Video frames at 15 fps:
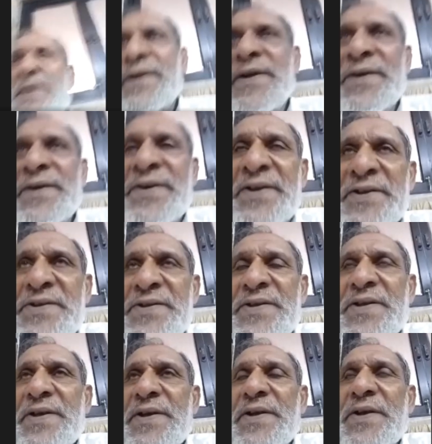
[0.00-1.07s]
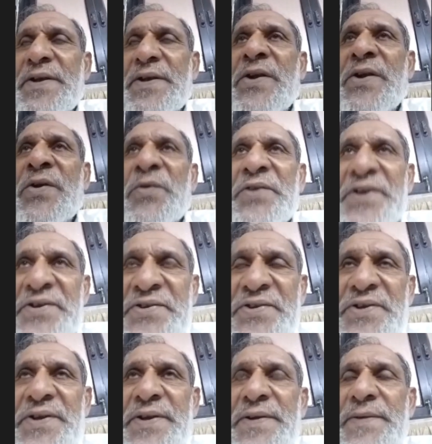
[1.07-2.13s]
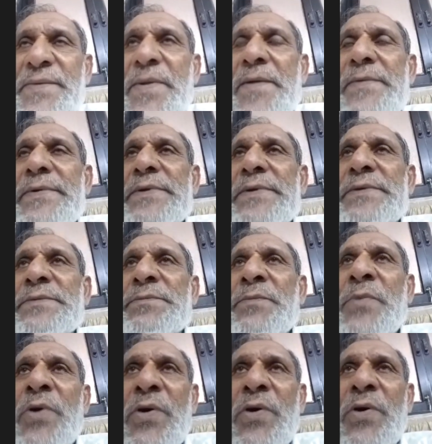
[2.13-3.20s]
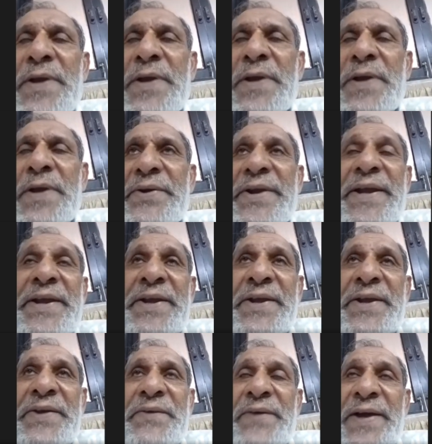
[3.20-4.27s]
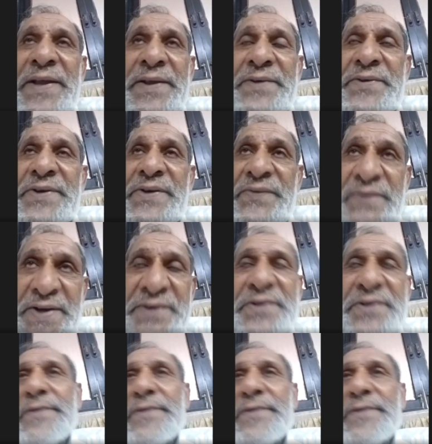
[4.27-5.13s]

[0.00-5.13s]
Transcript: it is noticed more in dengue virus infection.